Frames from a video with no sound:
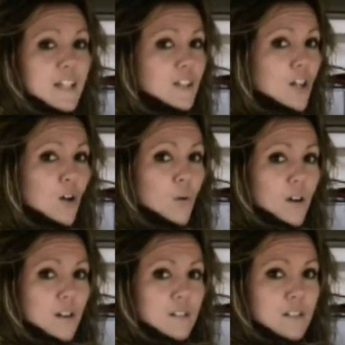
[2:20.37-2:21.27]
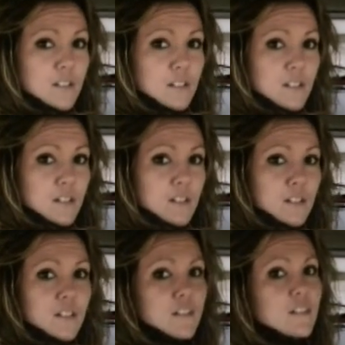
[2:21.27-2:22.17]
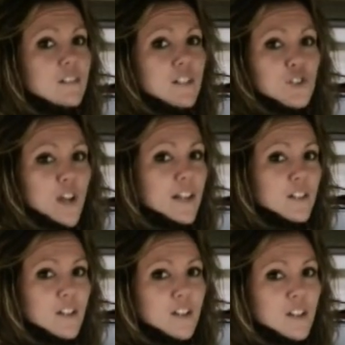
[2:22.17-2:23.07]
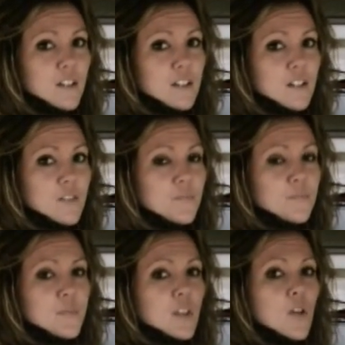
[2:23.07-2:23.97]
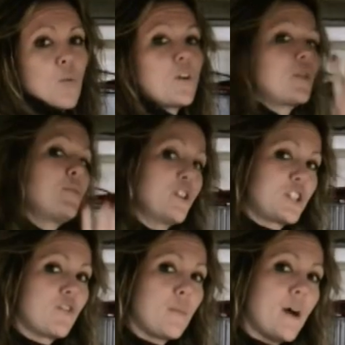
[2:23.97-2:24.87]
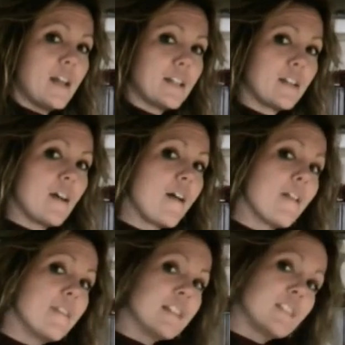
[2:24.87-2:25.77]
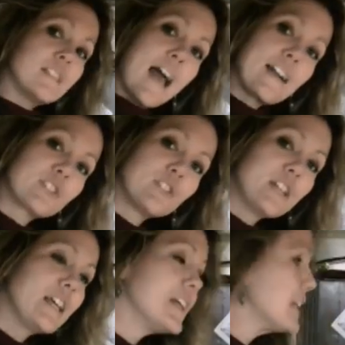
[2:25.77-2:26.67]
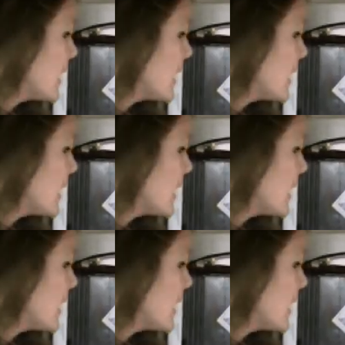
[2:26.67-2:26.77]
and lower the trailer with a push of a button. This is actually an